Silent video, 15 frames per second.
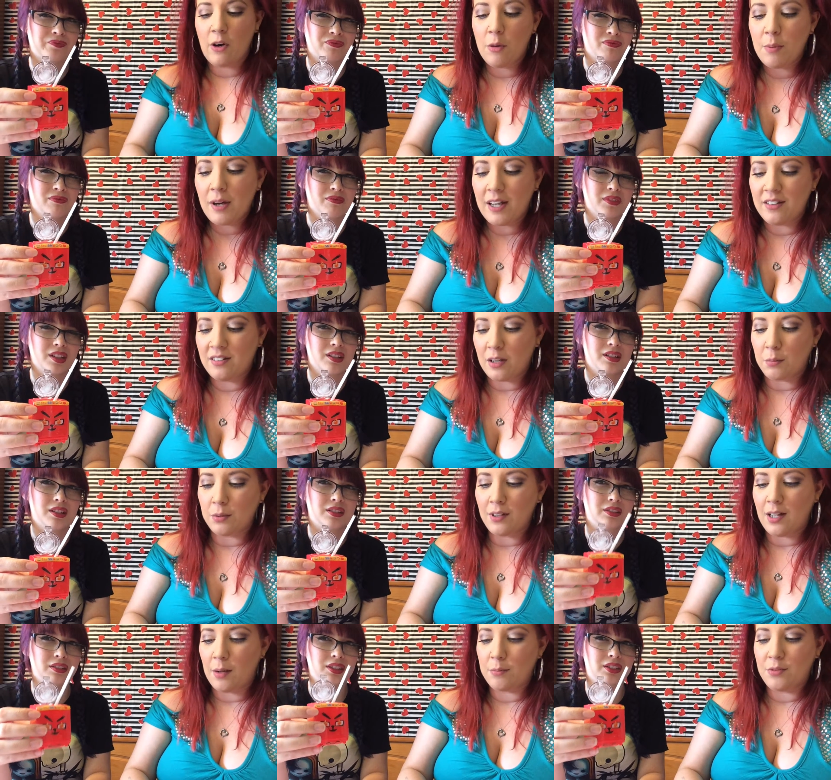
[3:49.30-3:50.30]
Speaker 1: I would probably
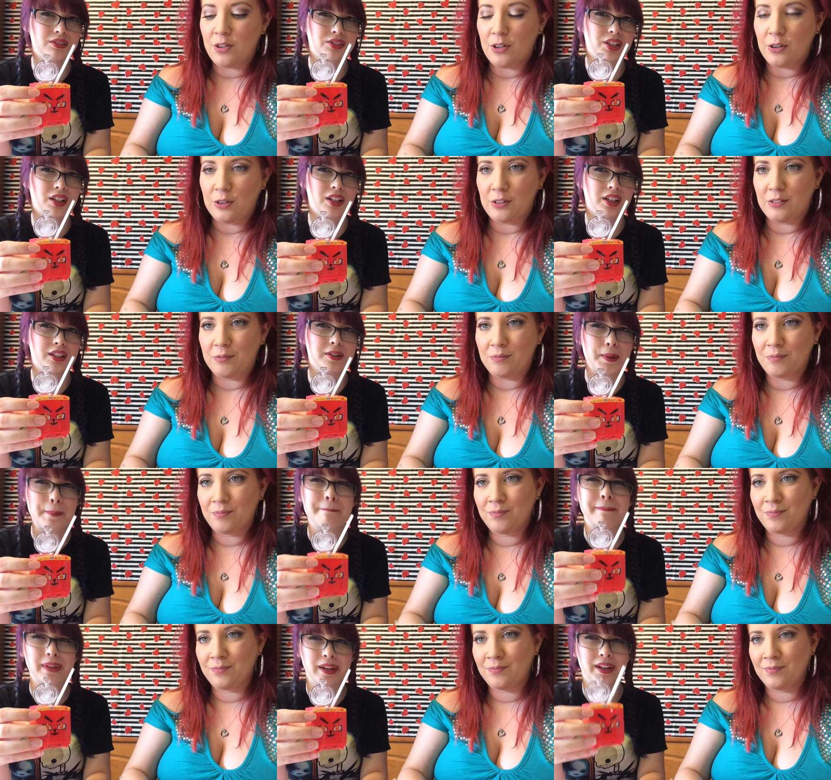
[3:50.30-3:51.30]
double up a little too. tart.
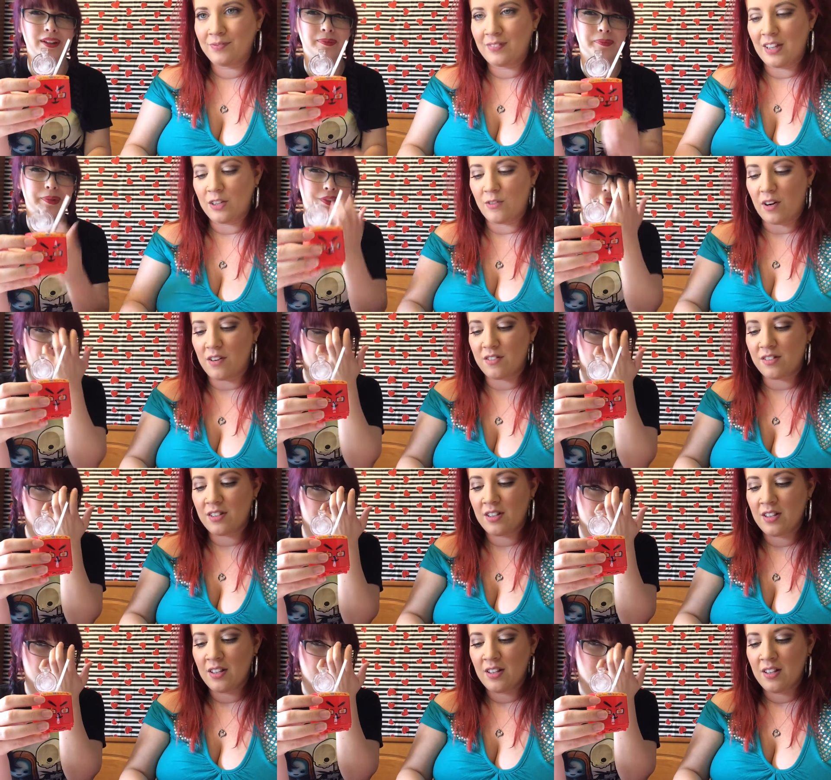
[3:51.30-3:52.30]
Yeah, As far a
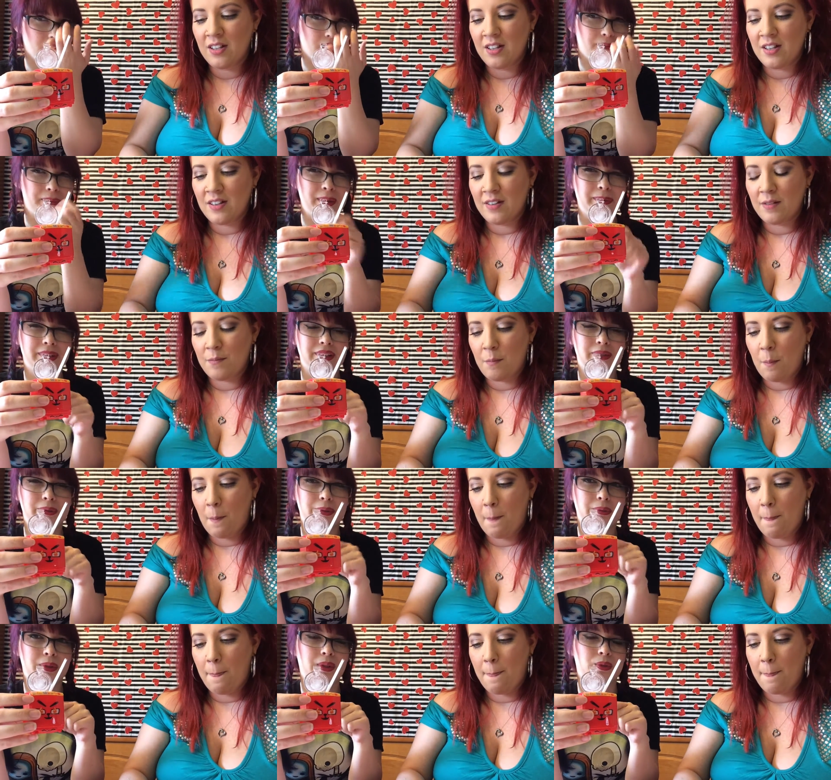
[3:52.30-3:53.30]
little maybe a
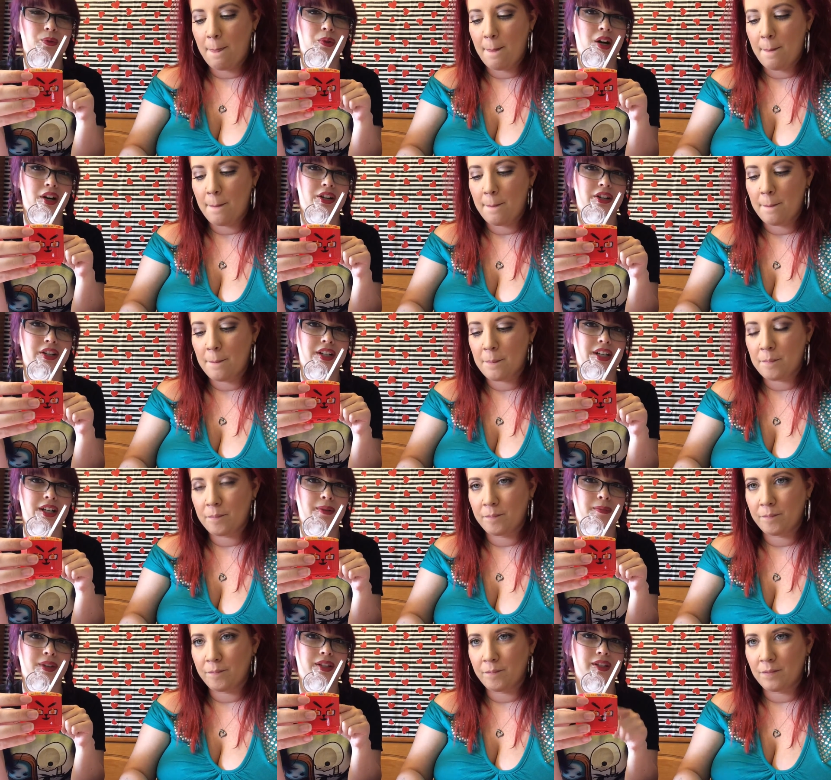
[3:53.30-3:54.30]
little bit more water in
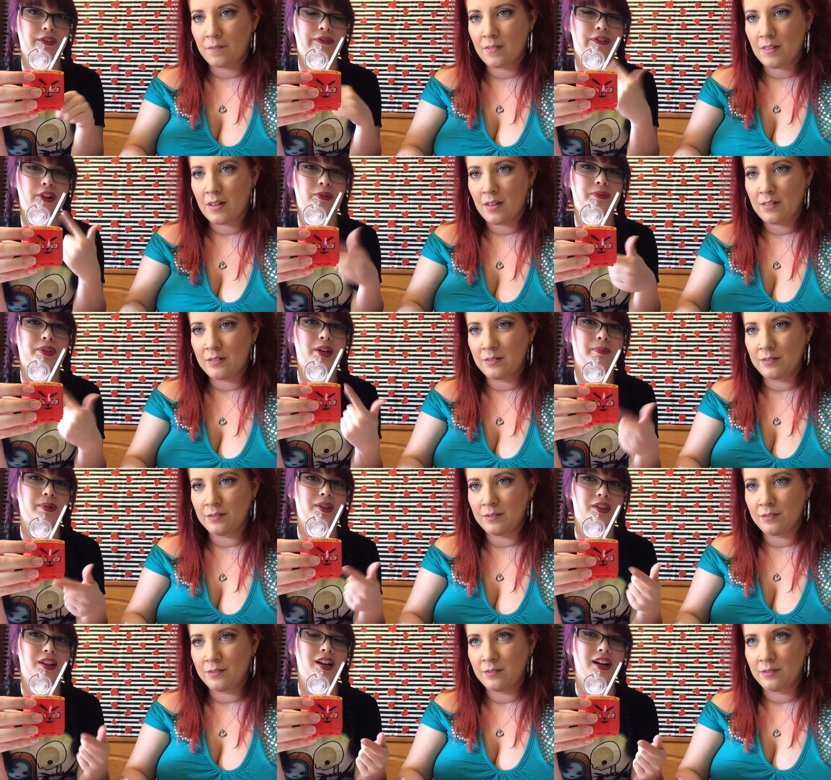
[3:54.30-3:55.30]
it because it foams
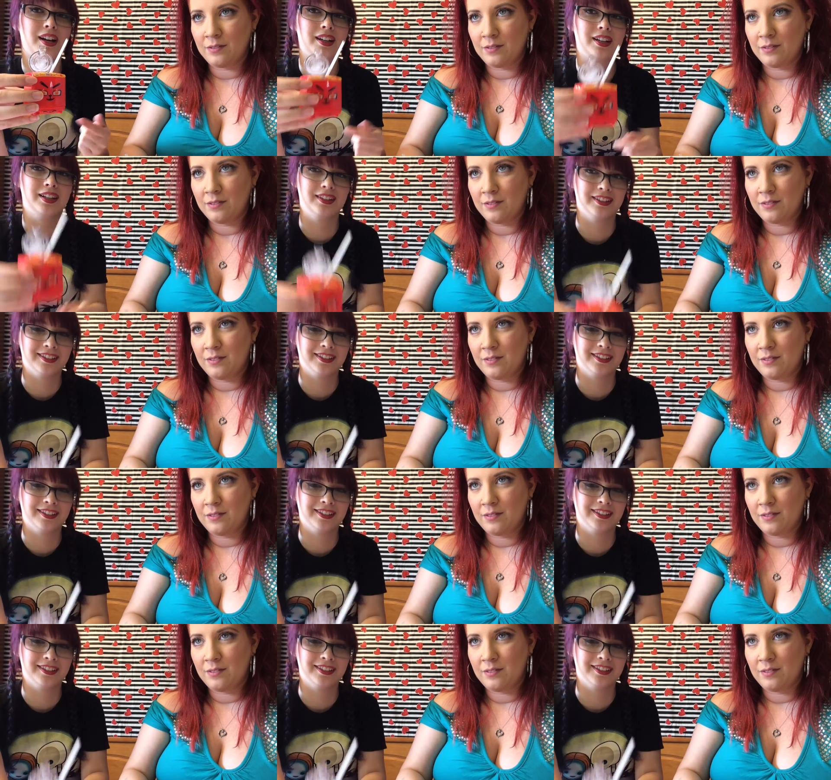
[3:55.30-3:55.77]
up a lot.